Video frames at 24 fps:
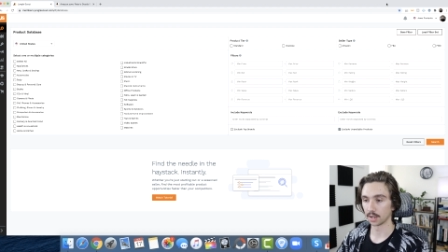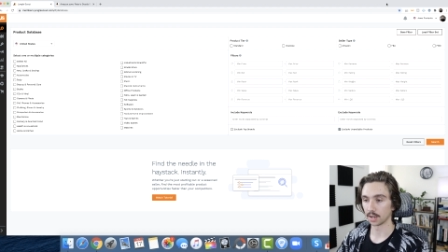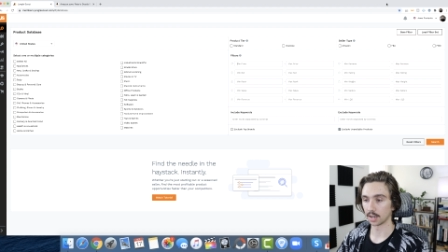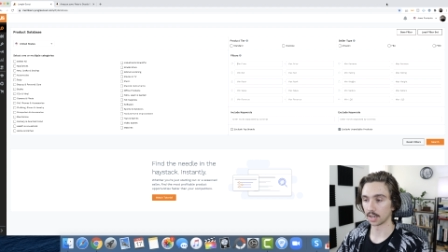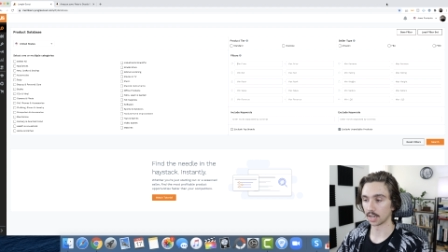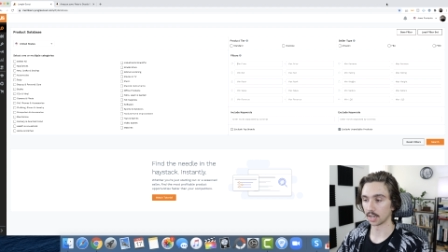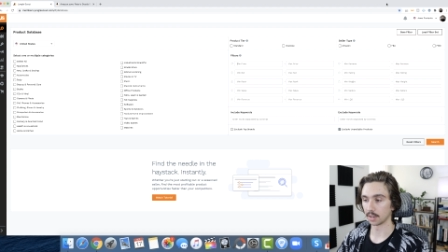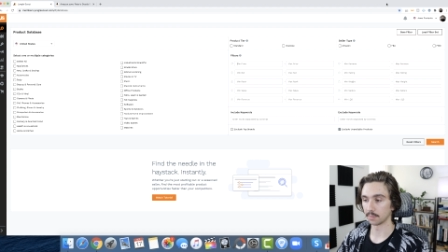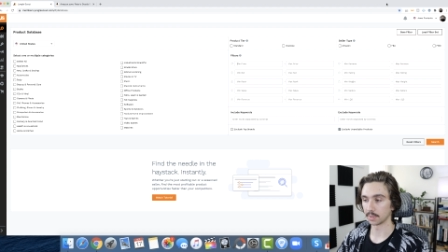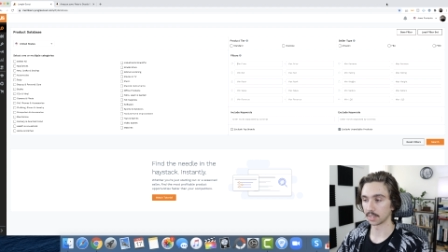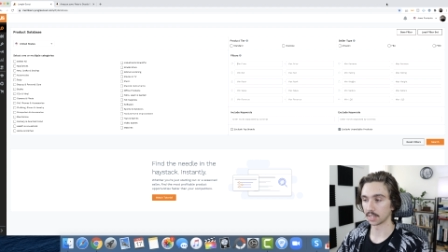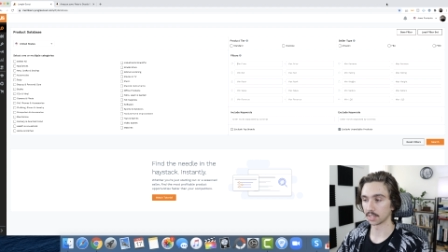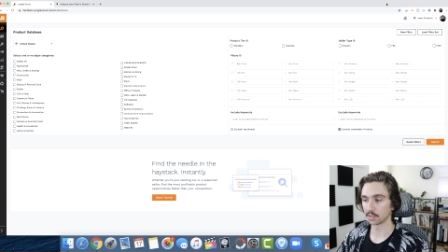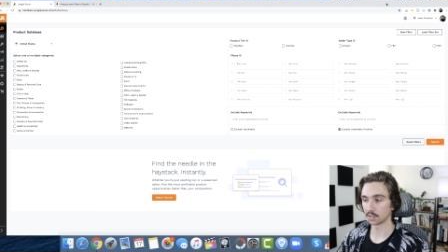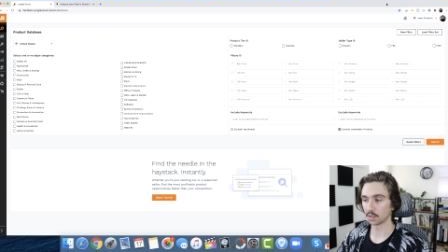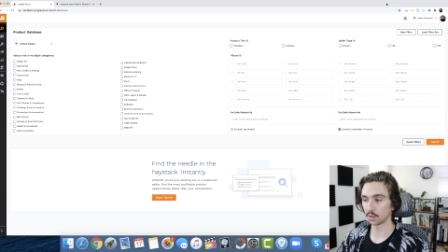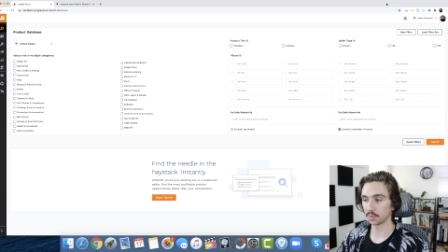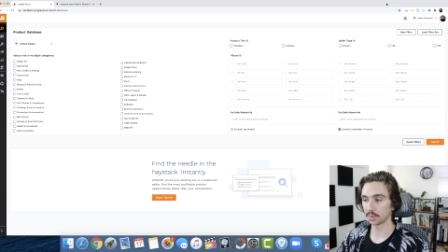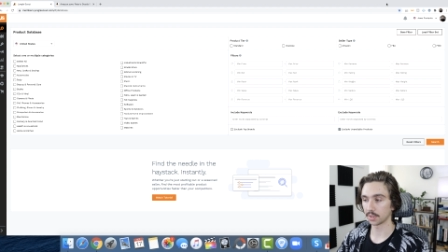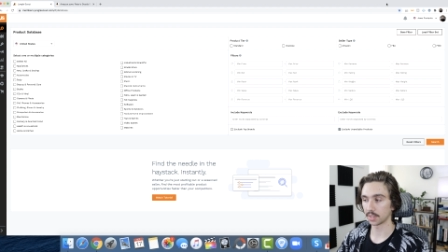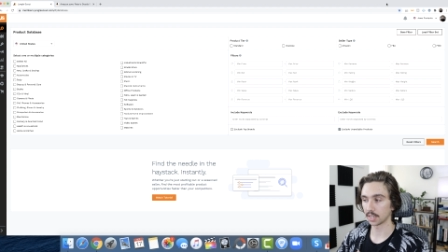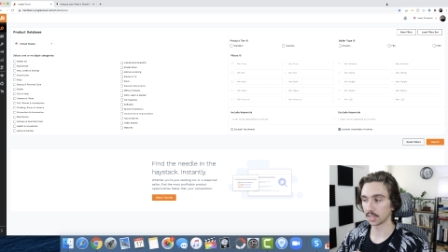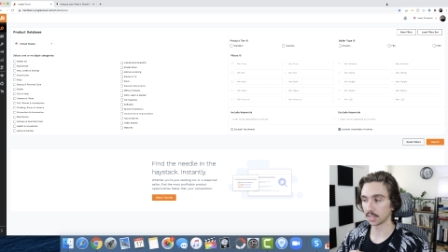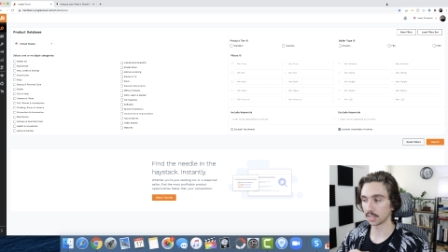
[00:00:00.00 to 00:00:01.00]
Um, because
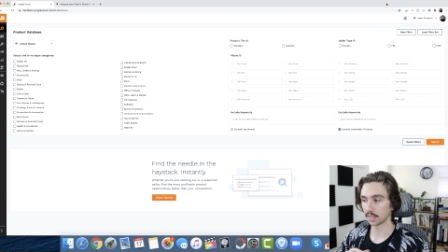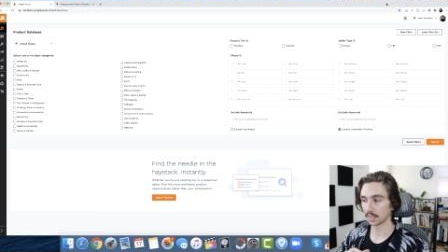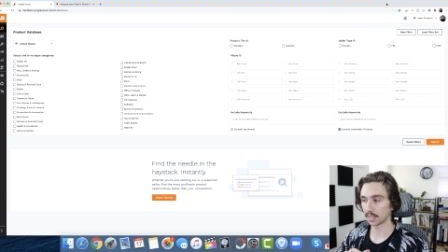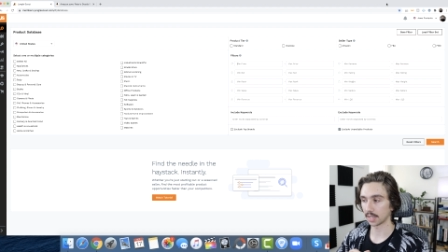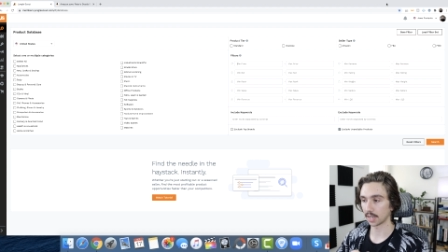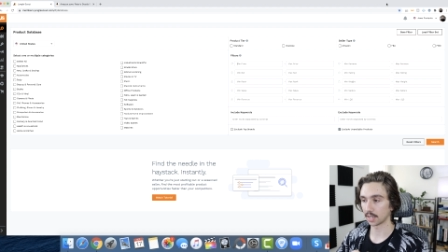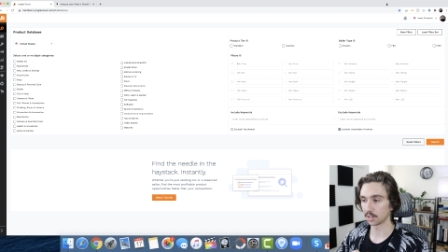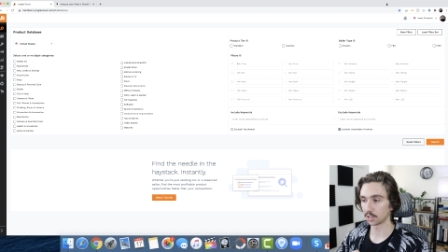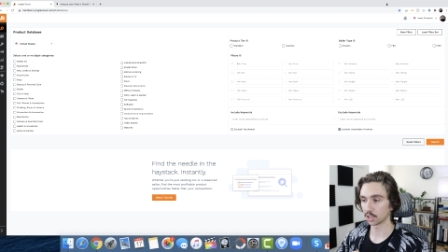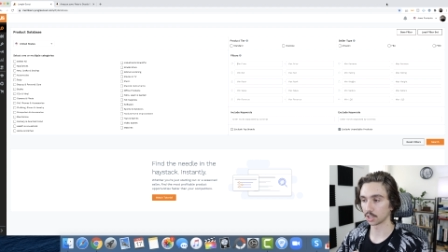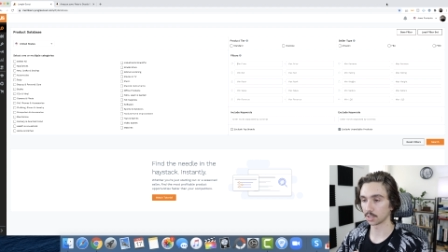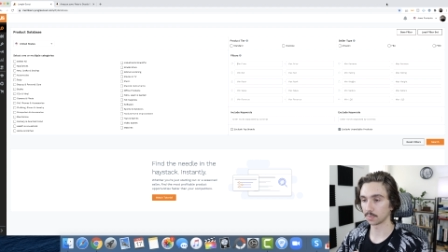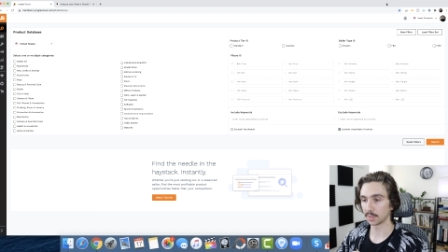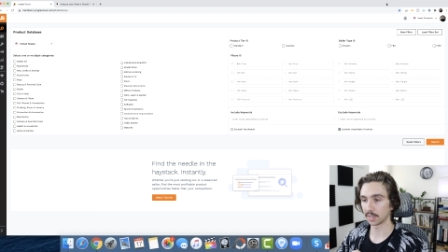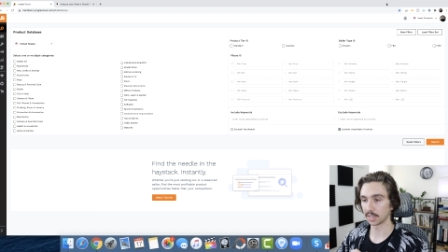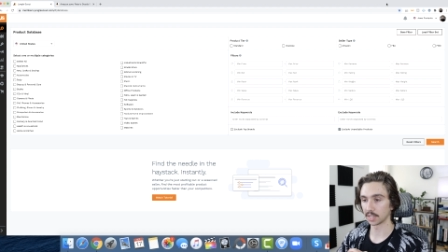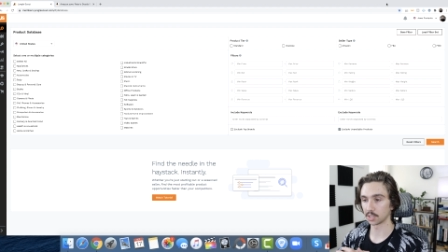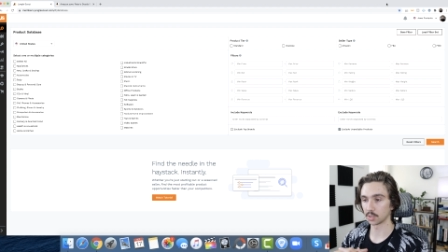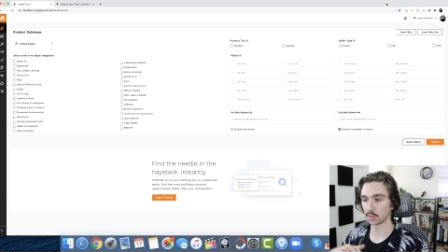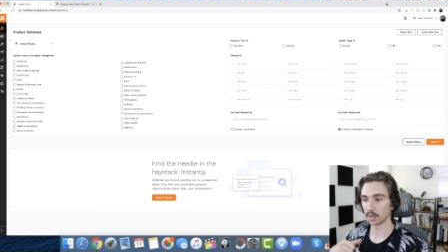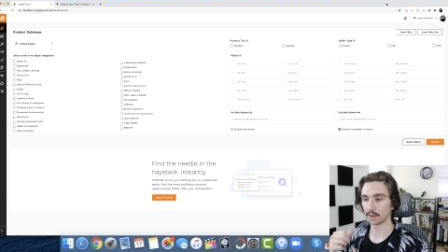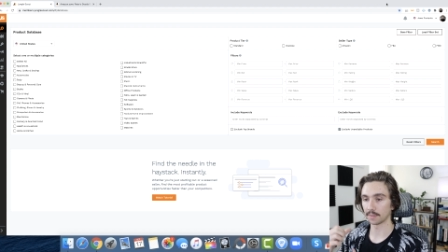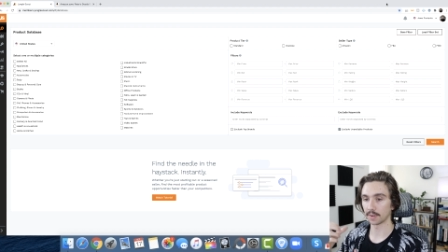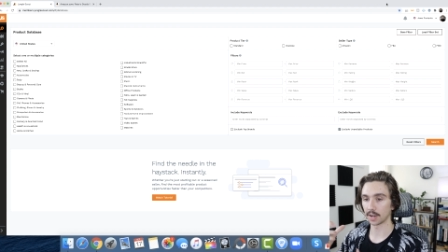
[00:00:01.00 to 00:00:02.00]
don't think that just
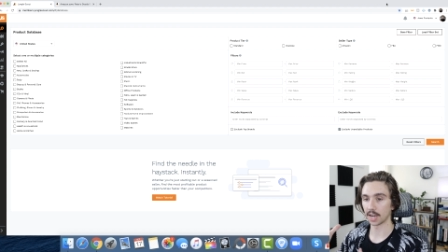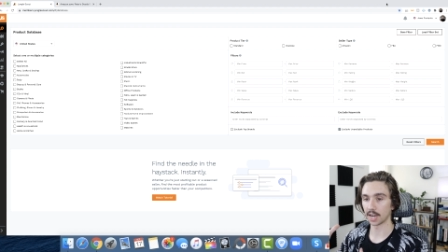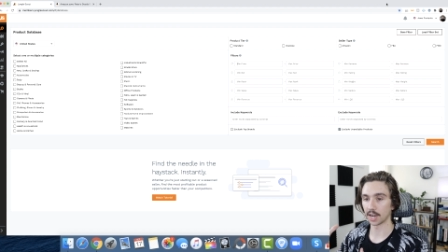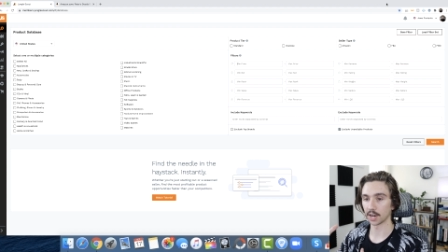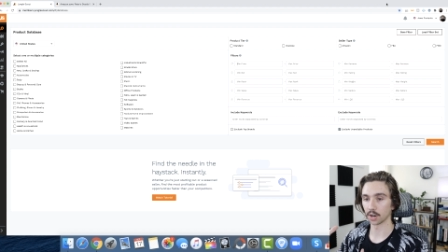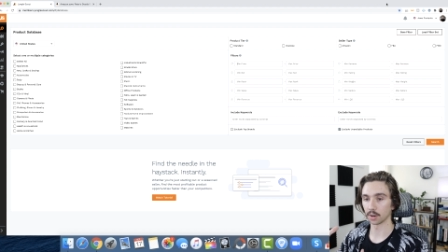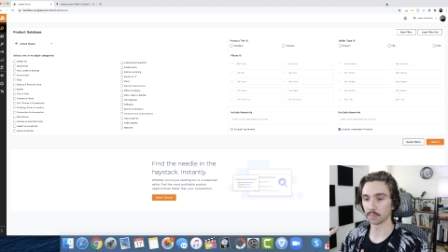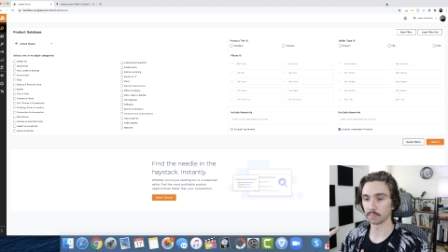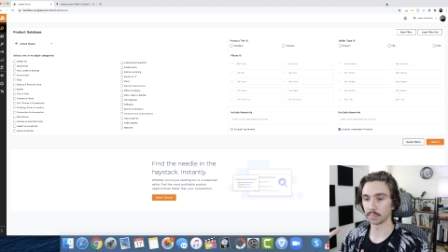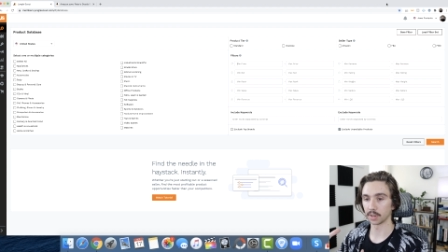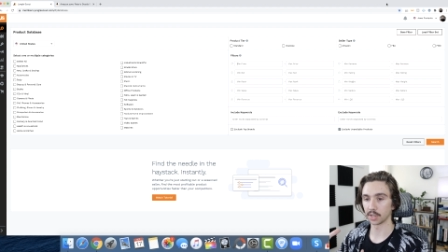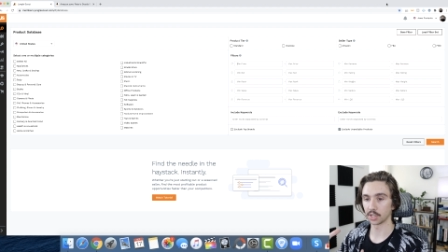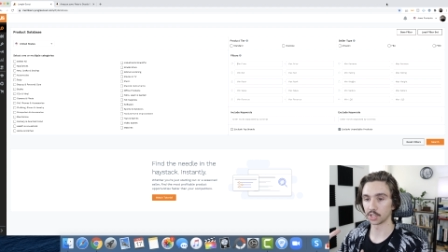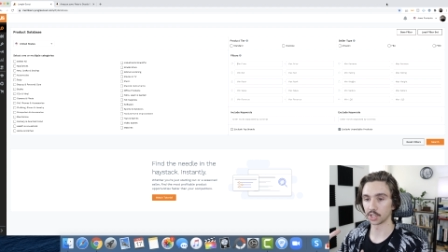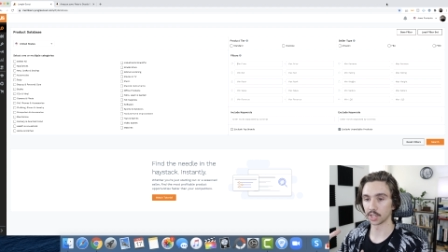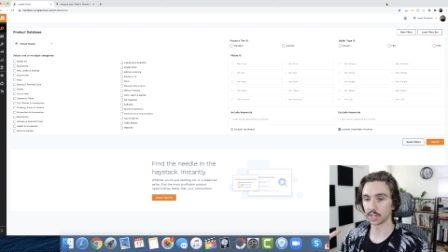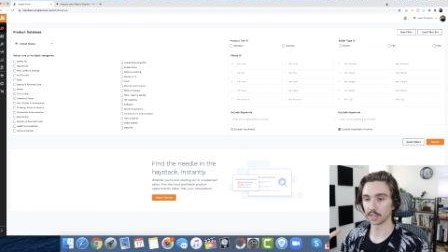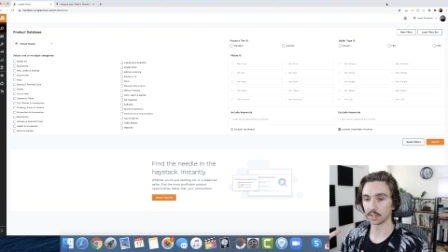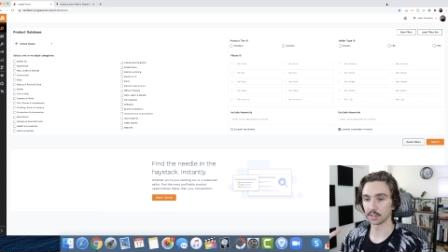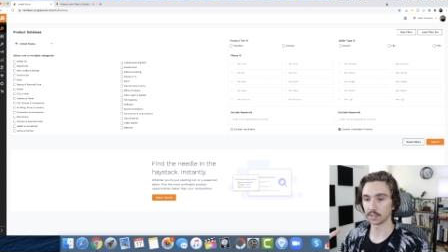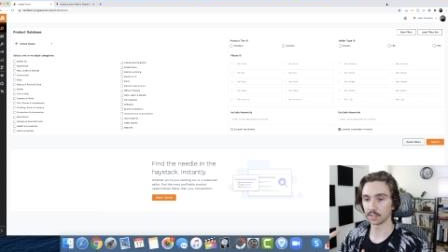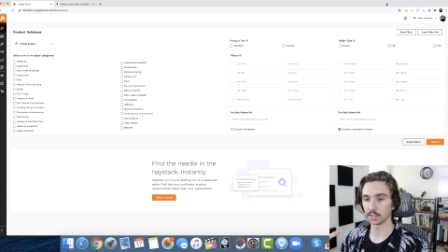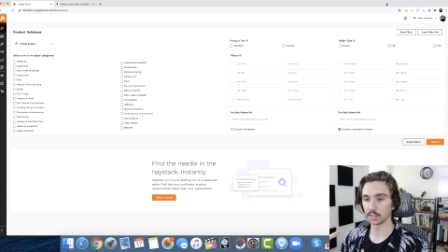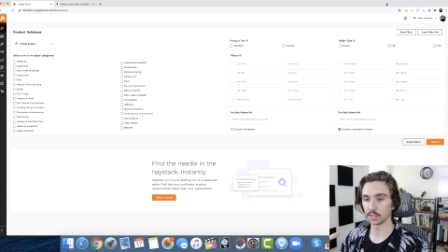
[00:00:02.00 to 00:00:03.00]
because you have a higher
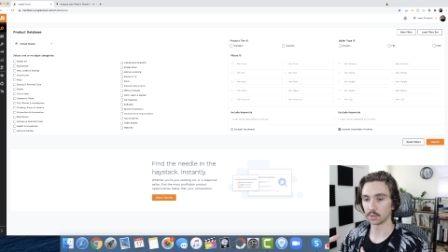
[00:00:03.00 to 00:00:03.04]
budget,